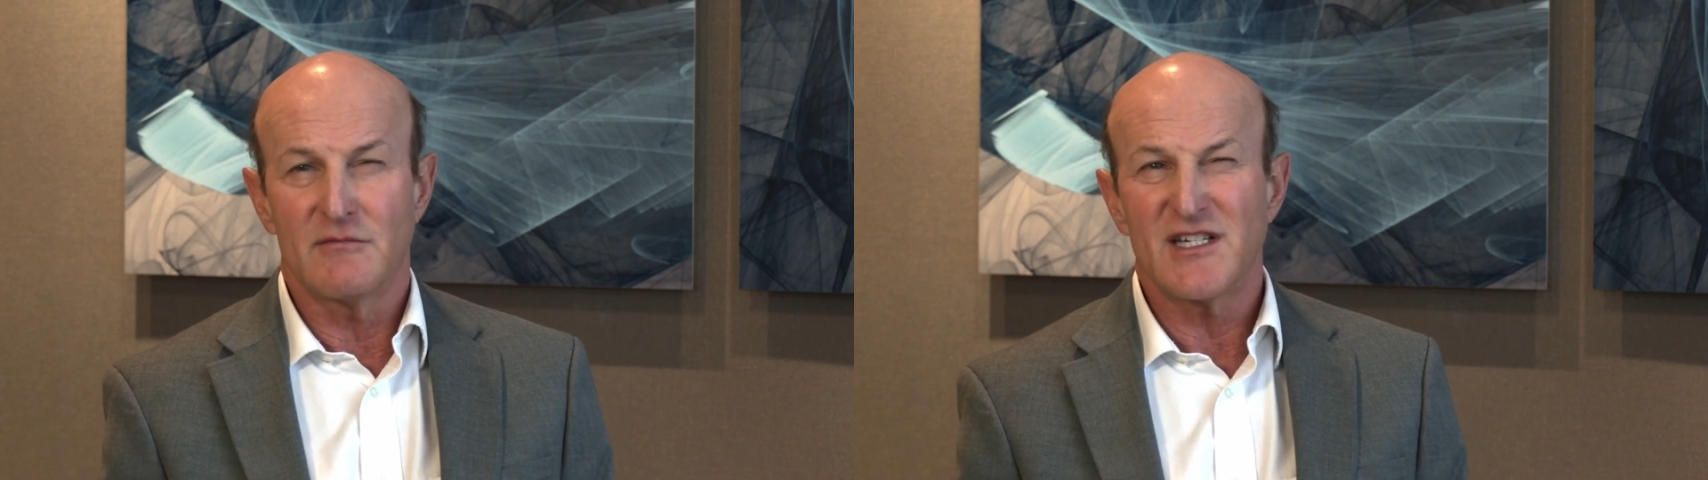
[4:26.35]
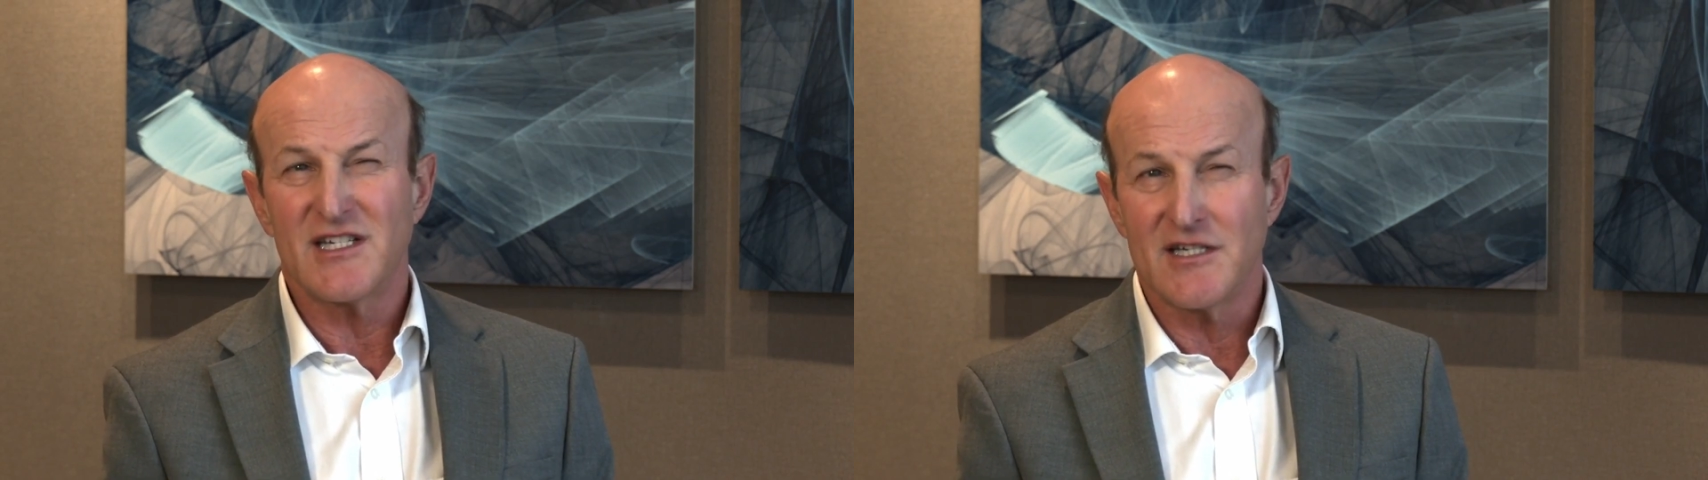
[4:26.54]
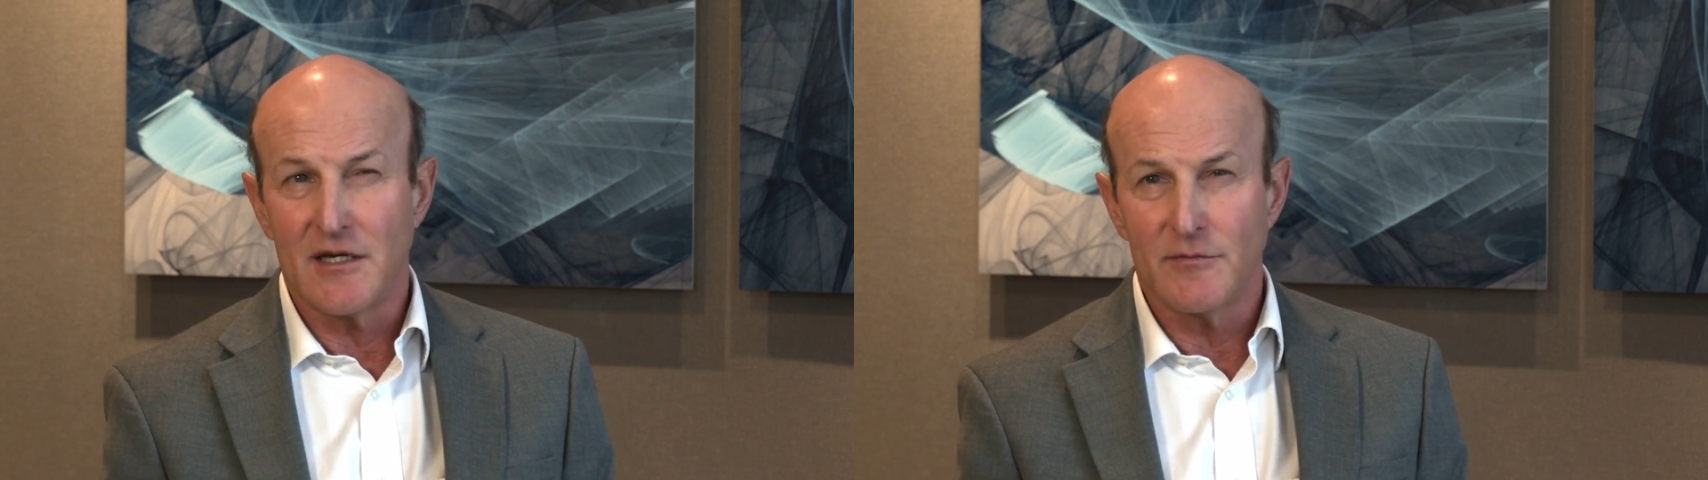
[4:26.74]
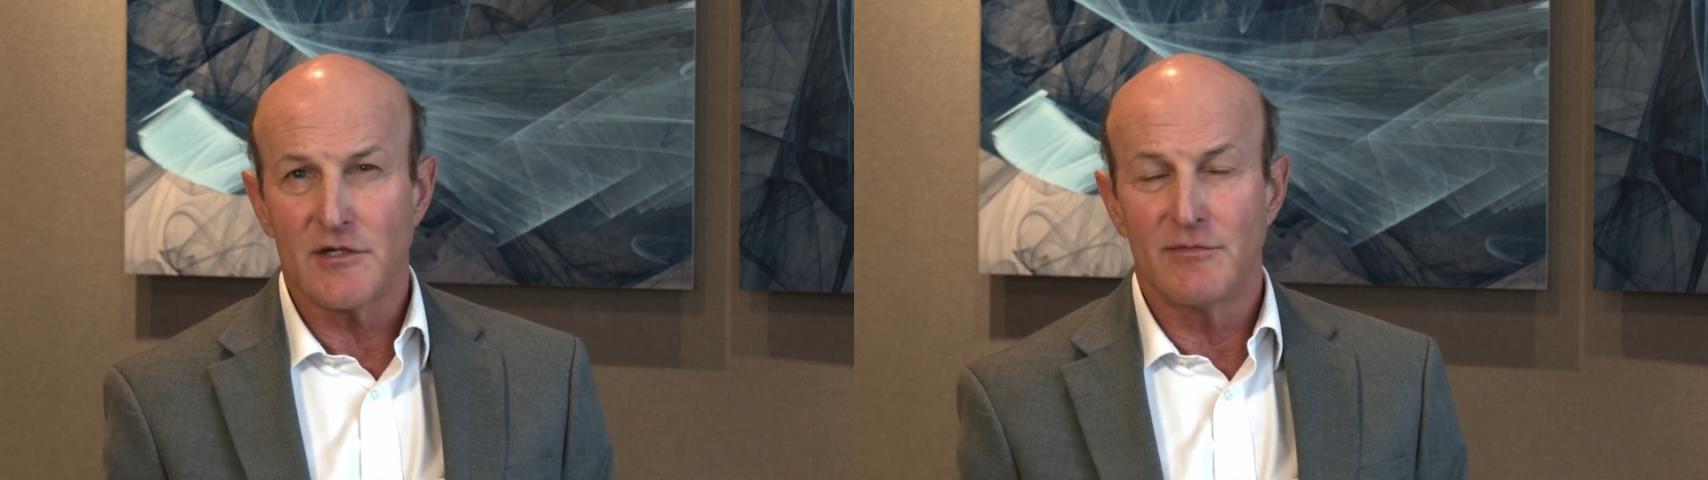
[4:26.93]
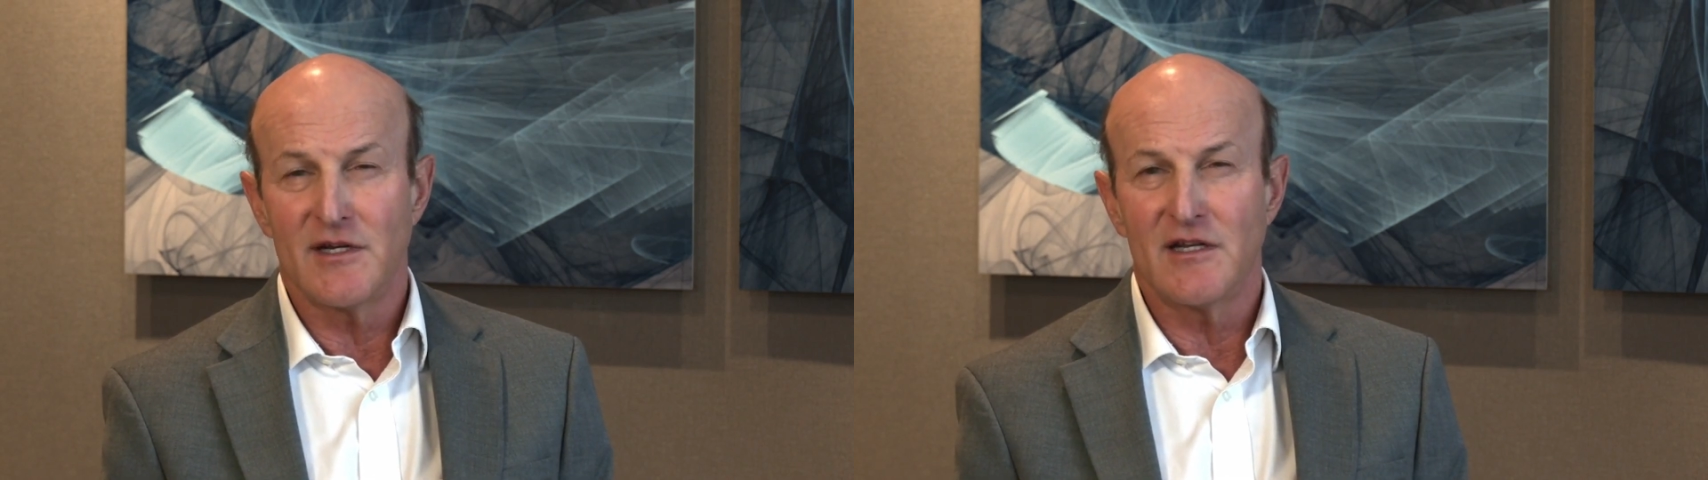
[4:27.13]
seems
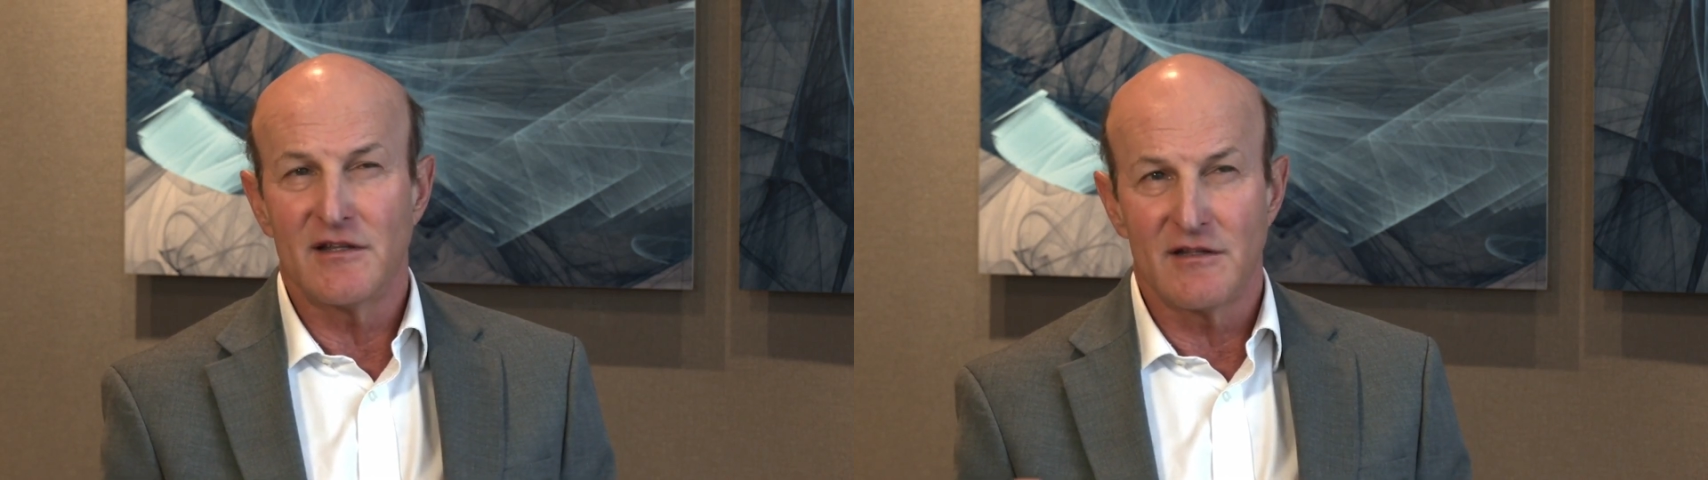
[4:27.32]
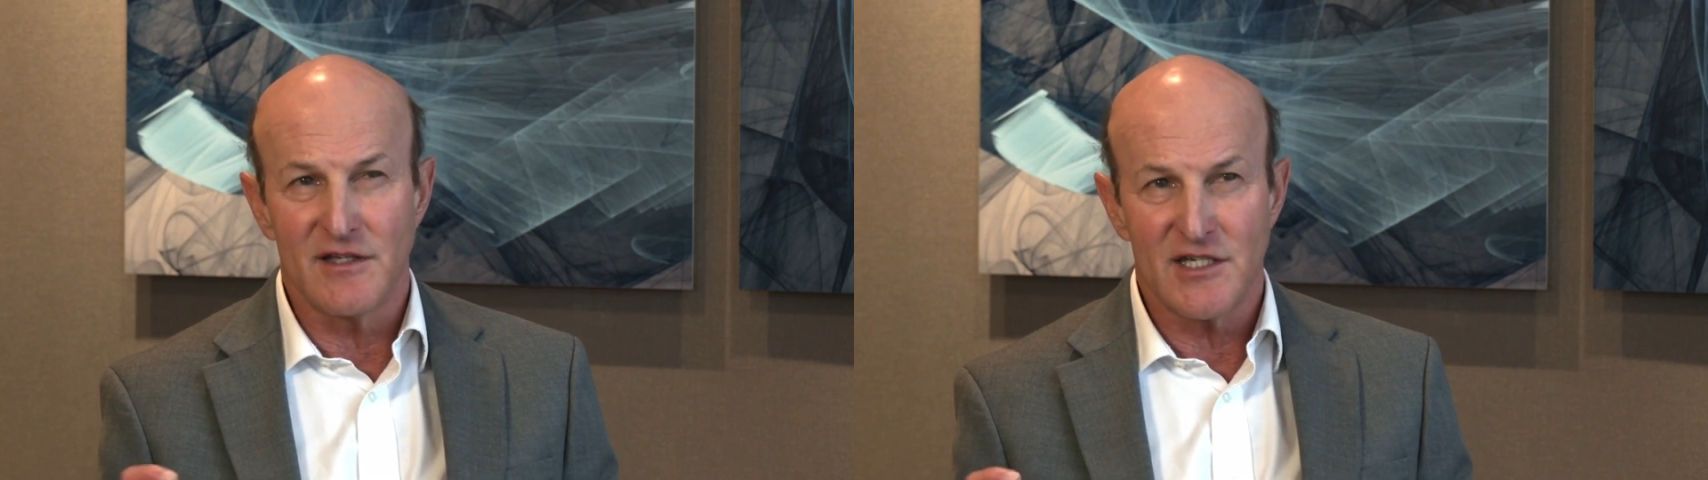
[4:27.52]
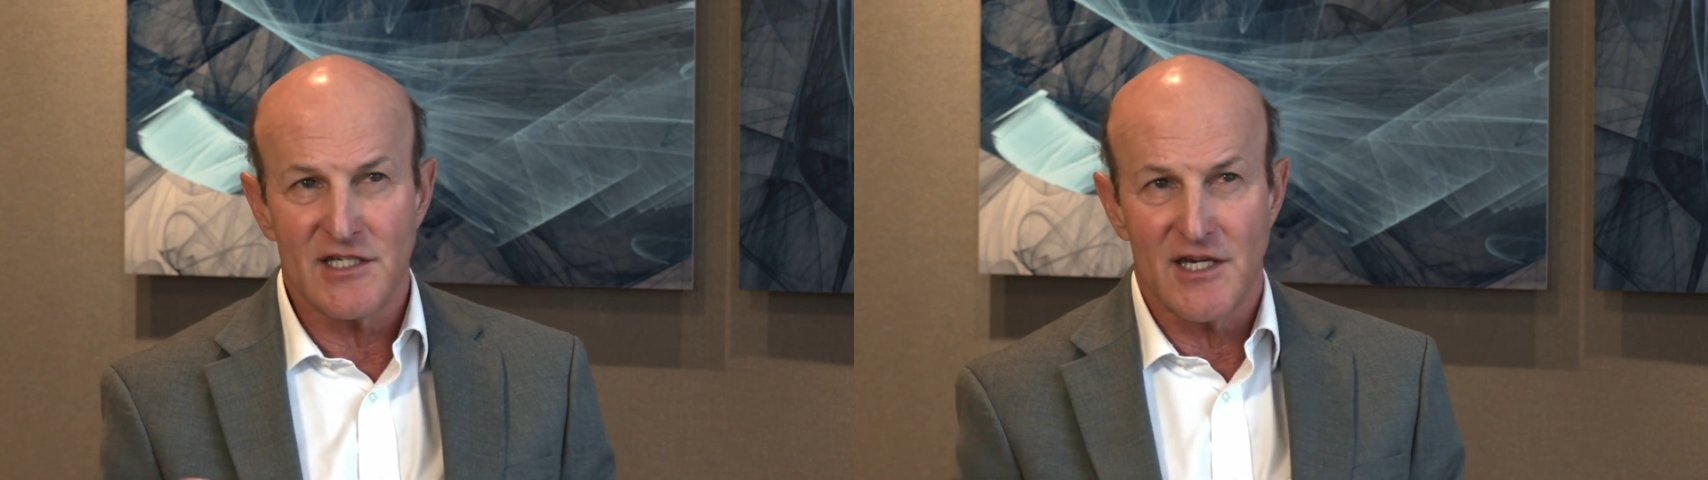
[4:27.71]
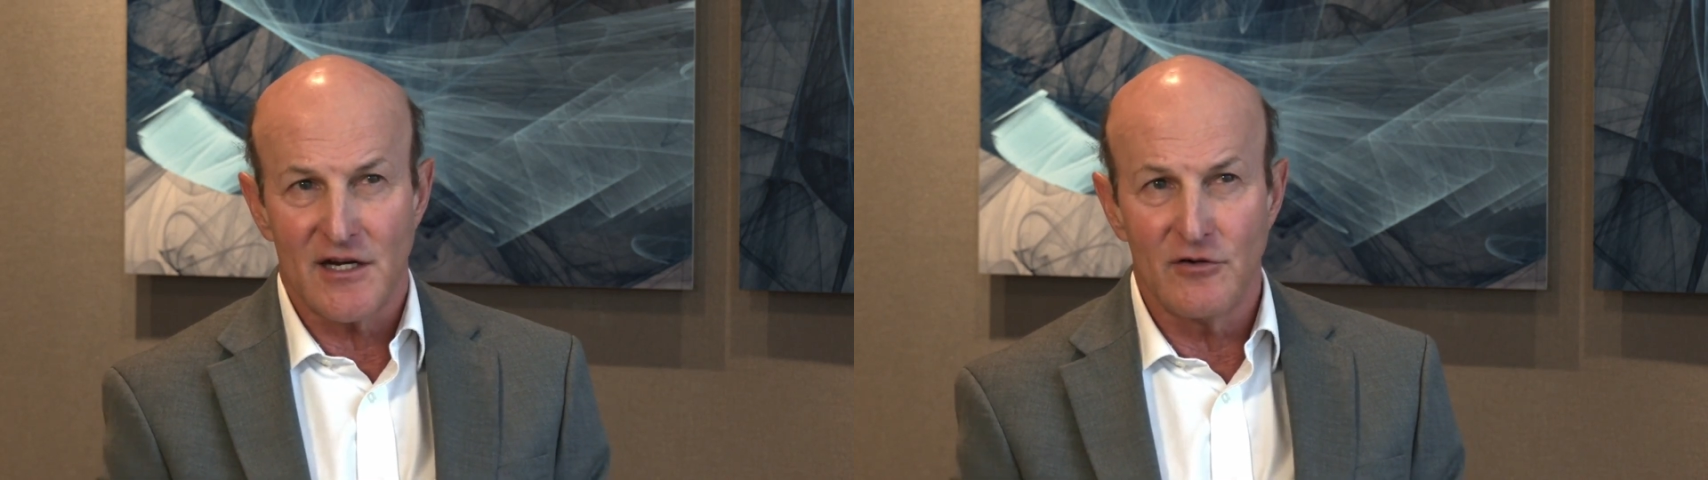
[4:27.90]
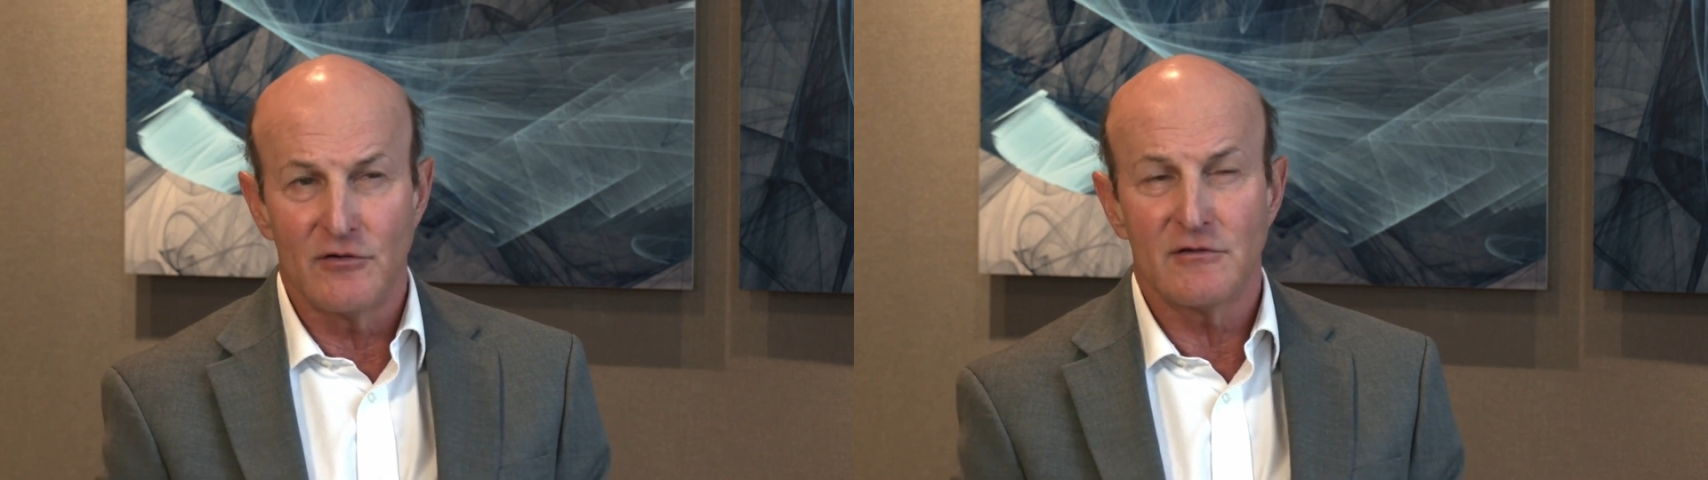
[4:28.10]
to be the
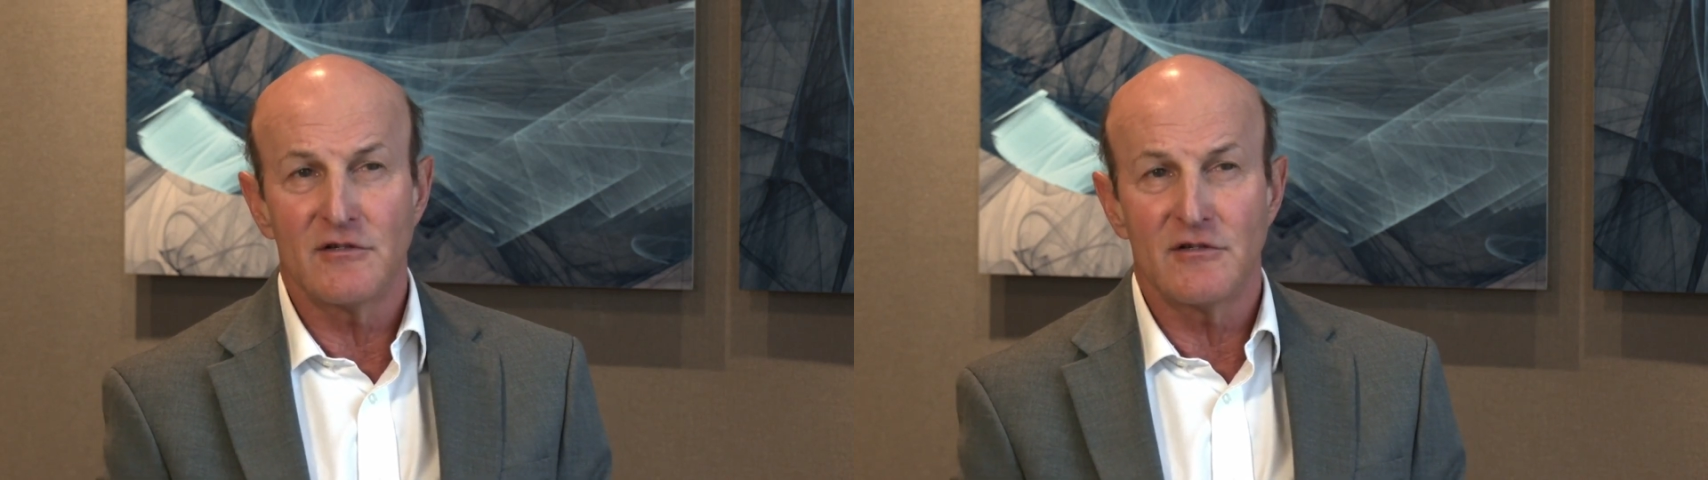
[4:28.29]
single